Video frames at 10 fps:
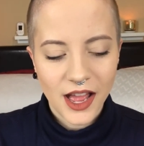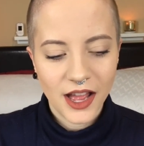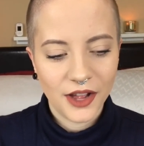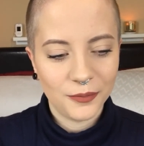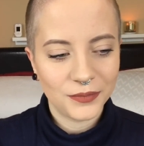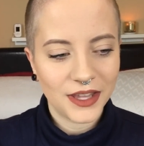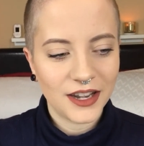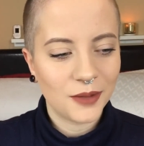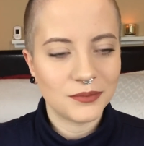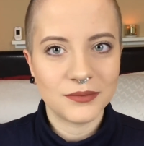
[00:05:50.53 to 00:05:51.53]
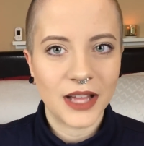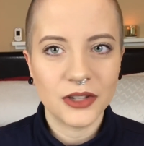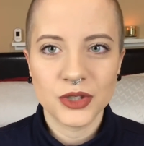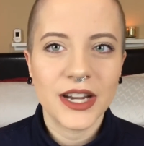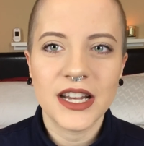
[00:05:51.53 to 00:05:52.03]
And I'll
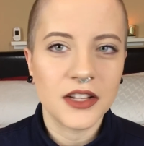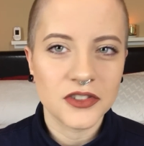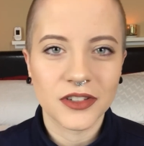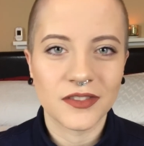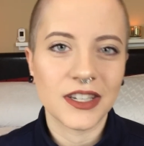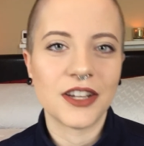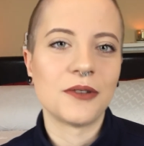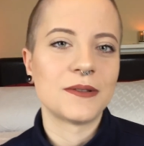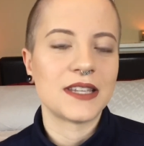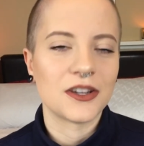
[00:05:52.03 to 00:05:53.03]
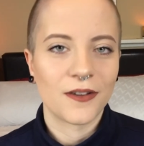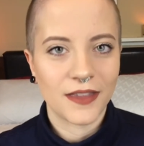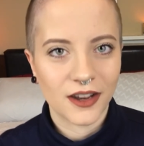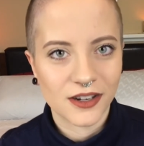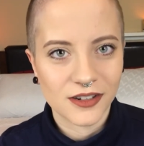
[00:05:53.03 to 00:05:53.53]
try to insert videos here and
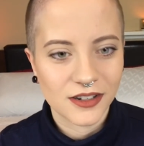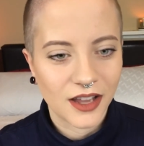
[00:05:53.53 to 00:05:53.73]
there